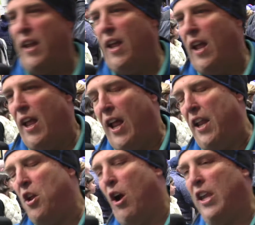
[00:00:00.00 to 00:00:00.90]

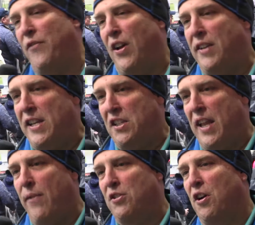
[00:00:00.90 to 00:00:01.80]
And the Yawkey Foundation
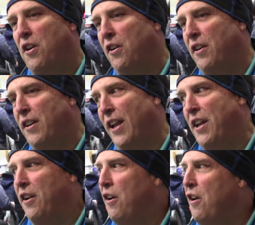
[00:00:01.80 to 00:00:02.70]
gave us 100,
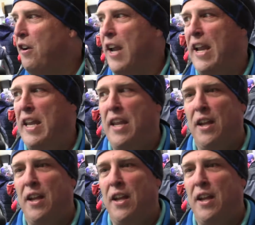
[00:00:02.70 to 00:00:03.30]
and the other 180